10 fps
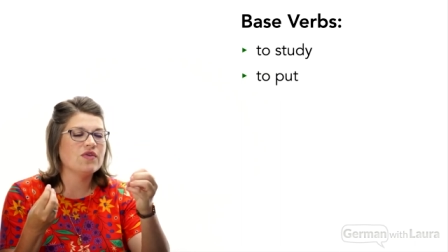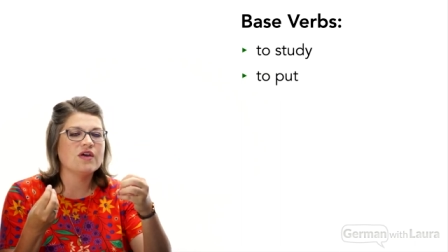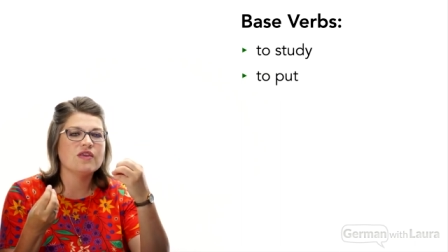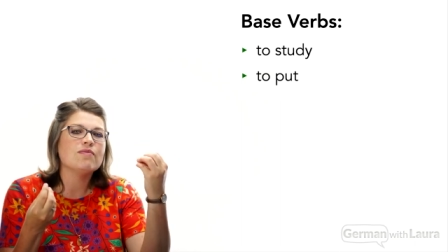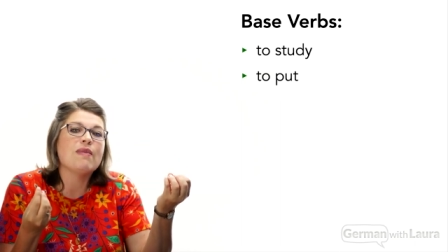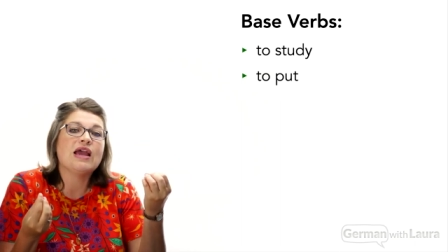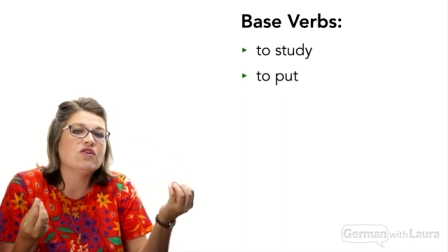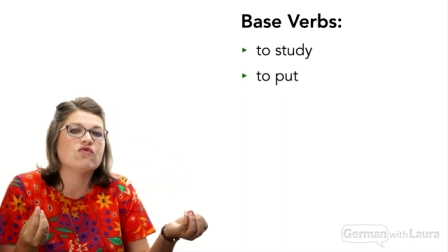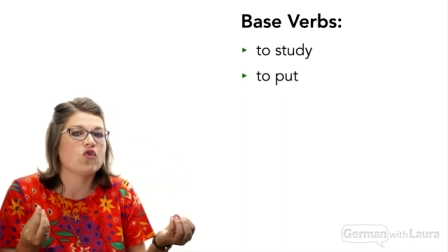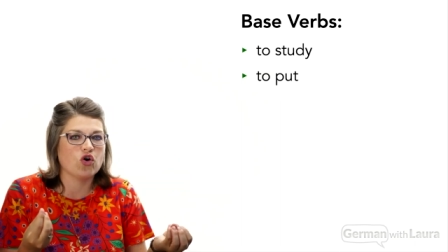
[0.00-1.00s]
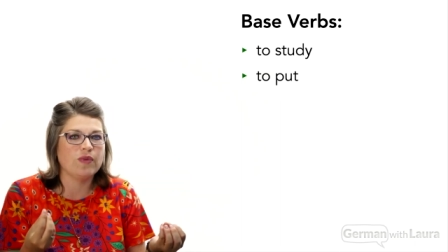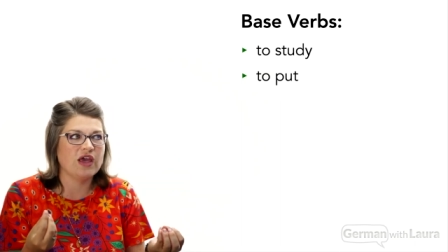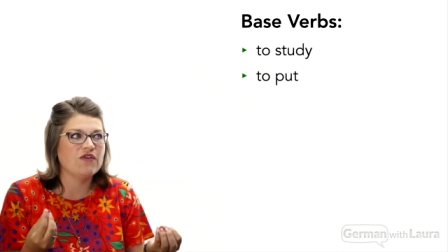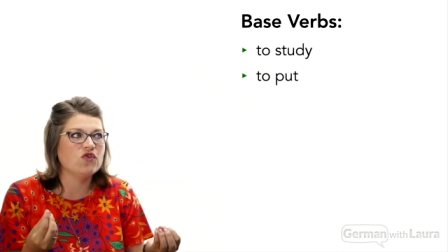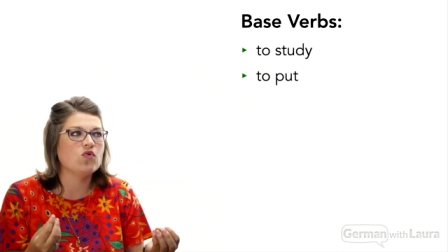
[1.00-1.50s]
the, the main verb,
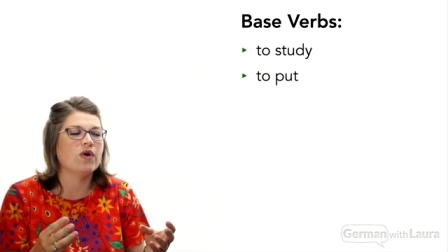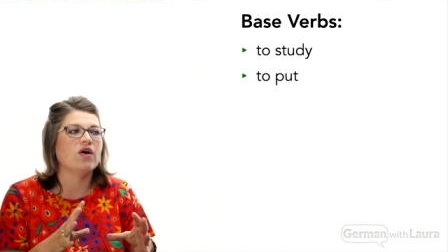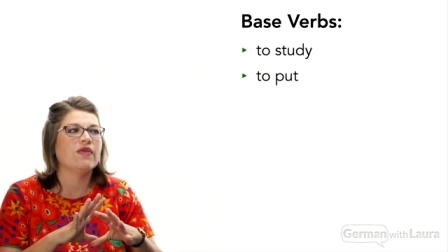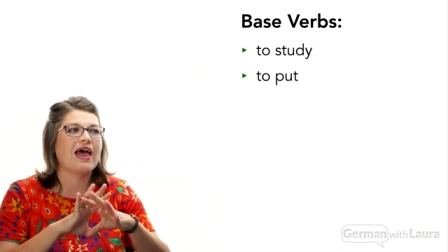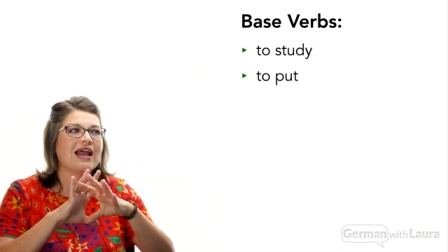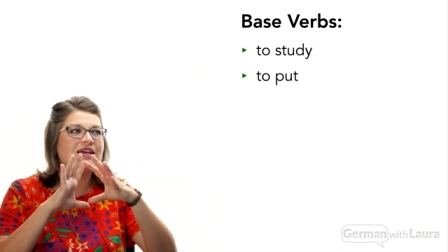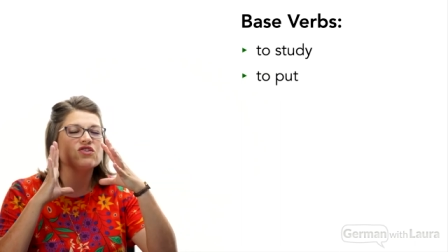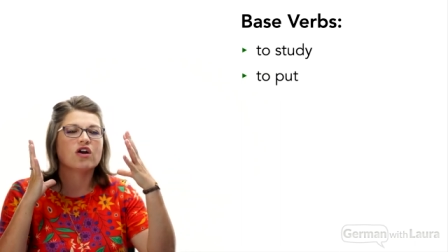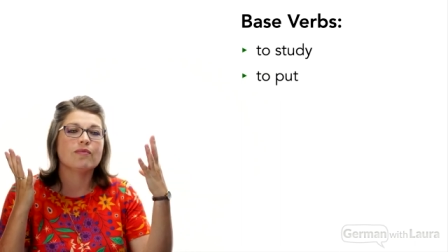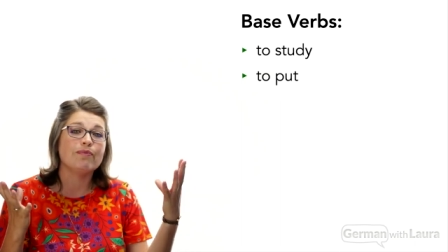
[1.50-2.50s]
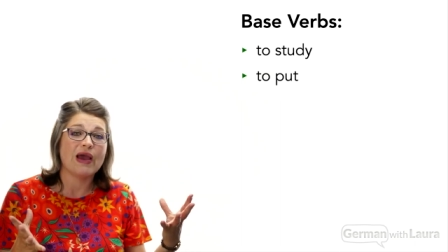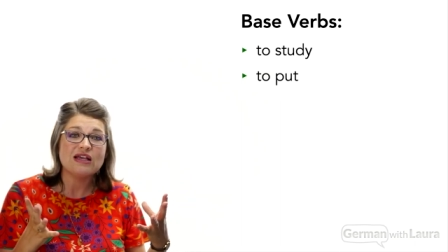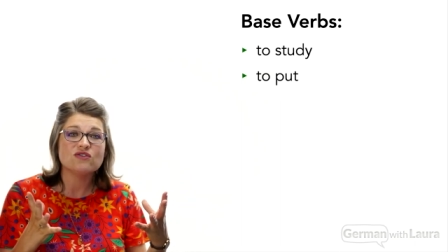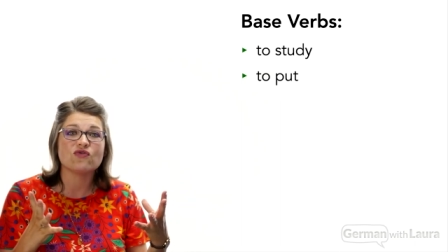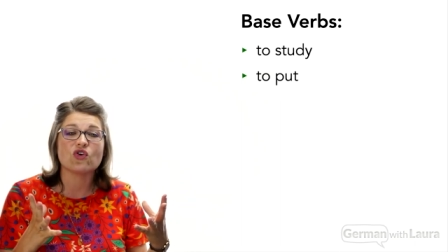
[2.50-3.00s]
if you will, and that is our
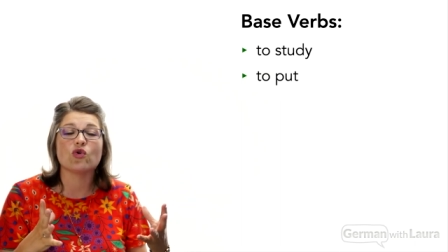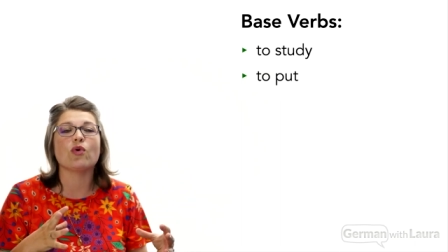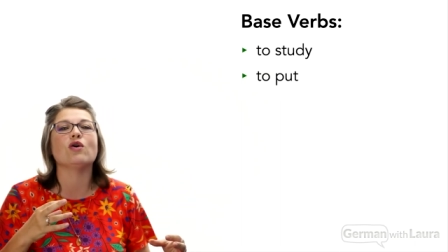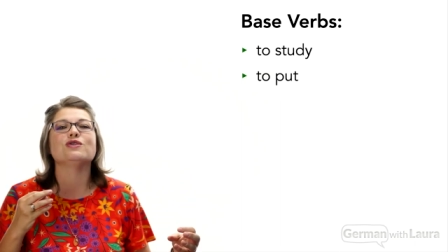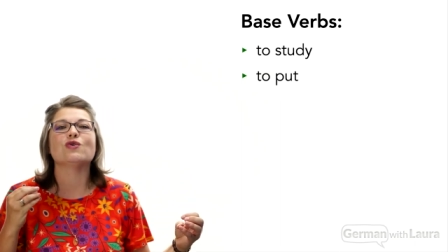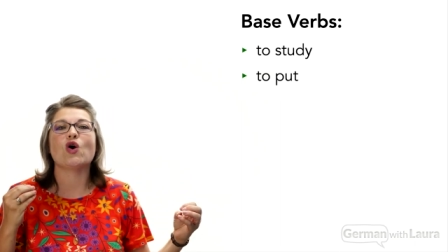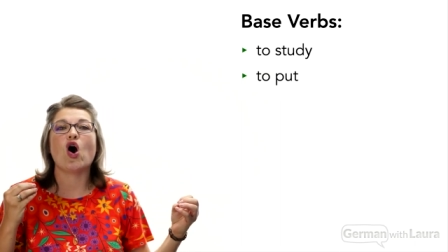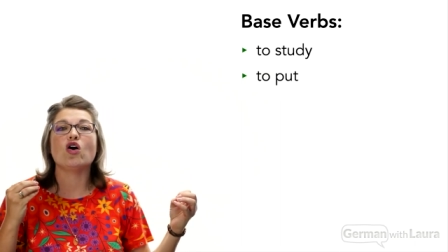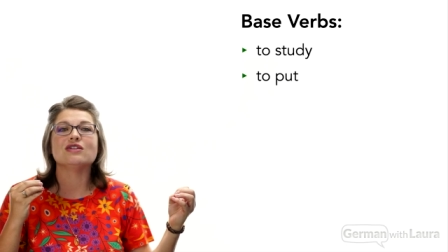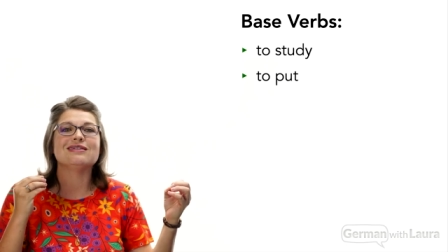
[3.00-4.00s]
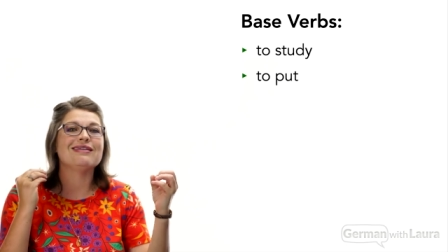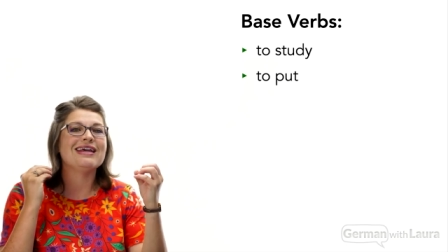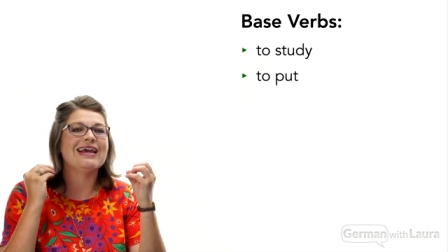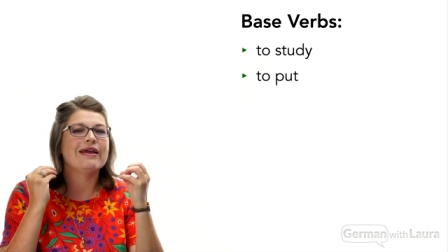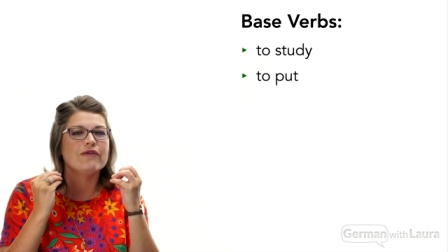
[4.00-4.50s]
base verb, also called
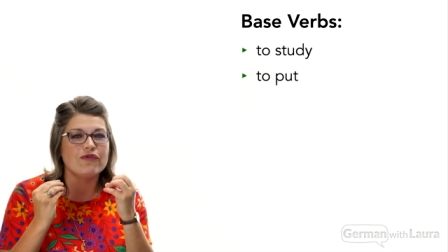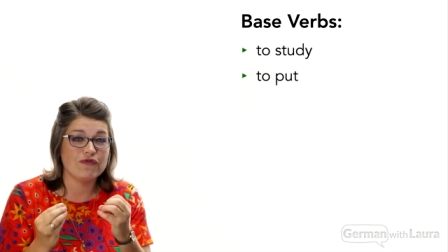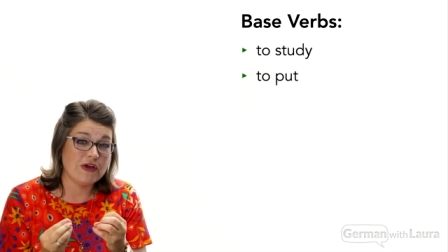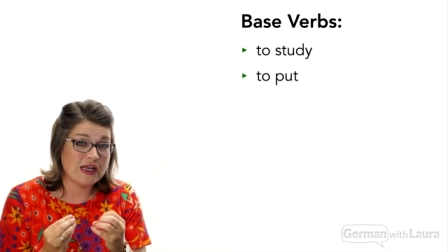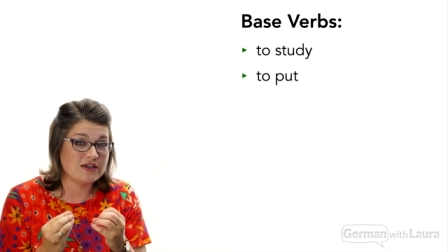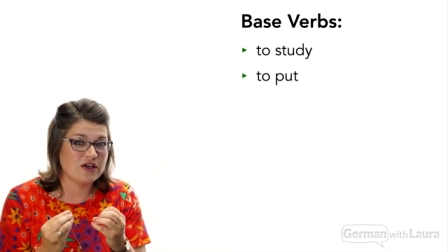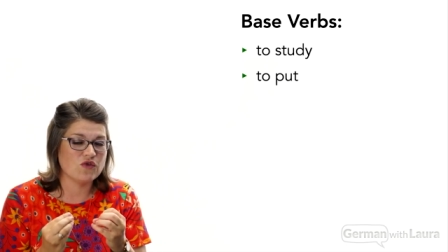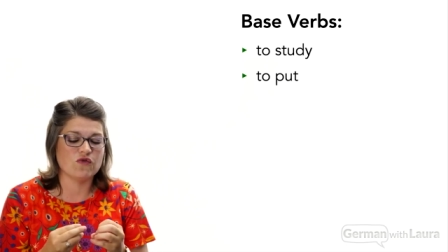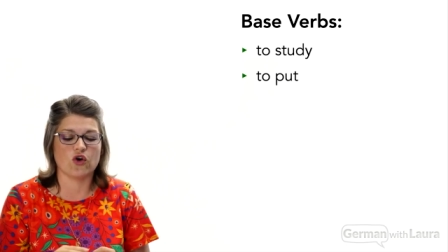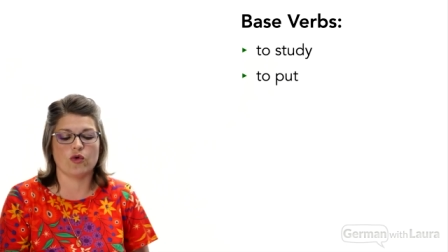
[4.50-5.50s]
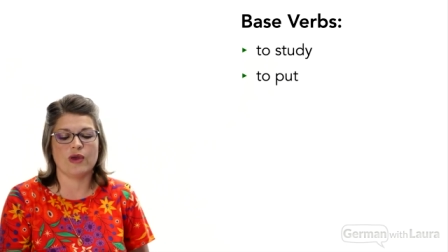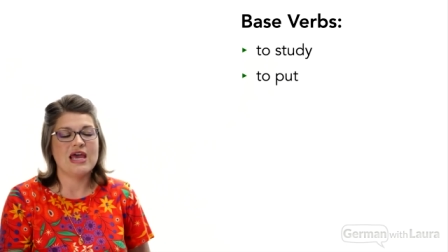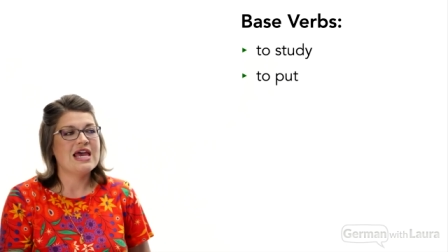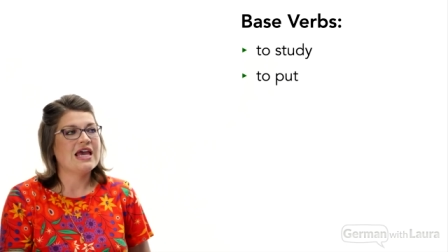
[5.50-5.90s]
the infinitive verb.